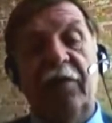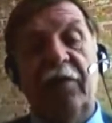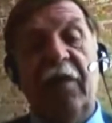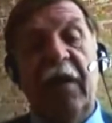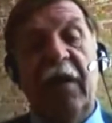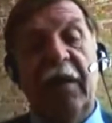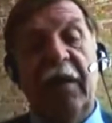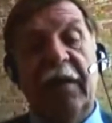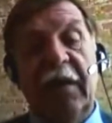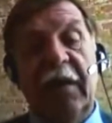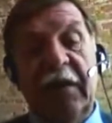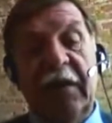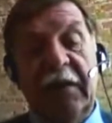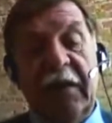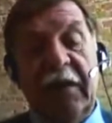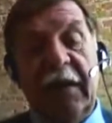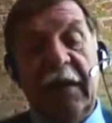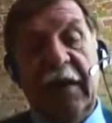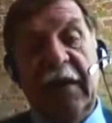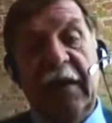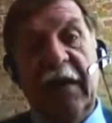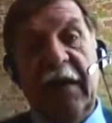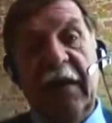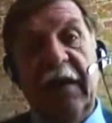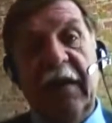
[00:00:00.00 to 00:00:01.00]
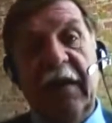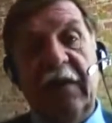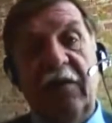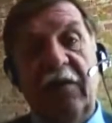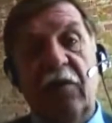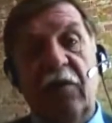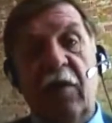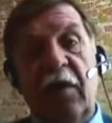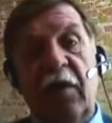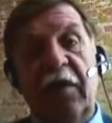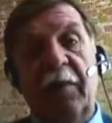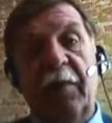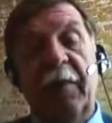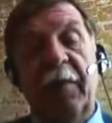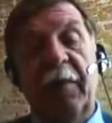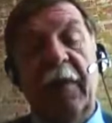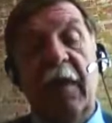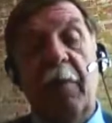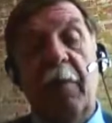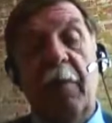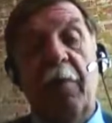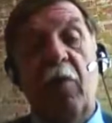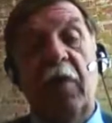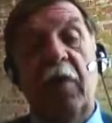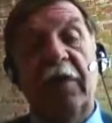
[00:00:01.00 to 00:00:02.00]
I think that, again, it's going to become
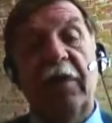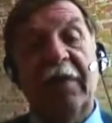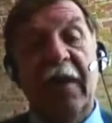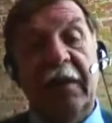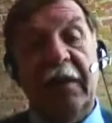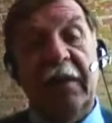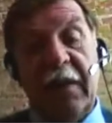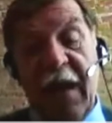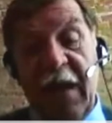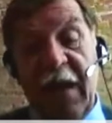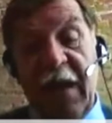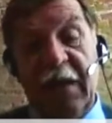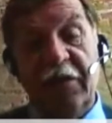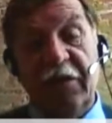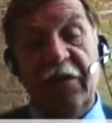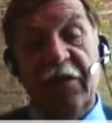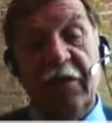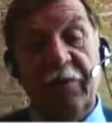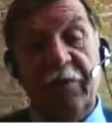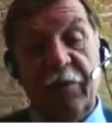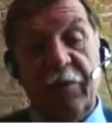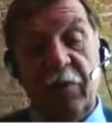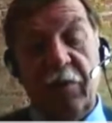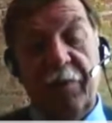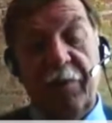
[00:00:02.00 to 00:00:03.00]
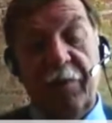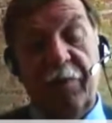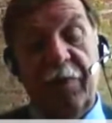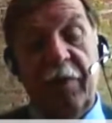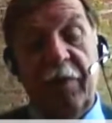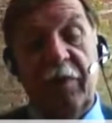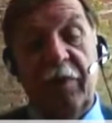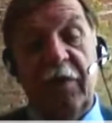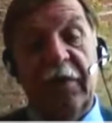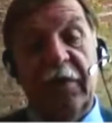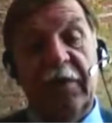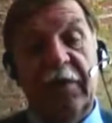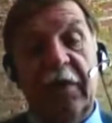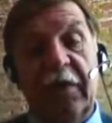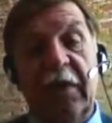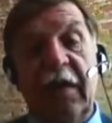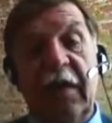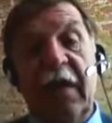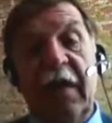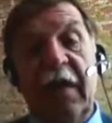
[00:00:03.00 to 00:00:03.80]
more technology focused.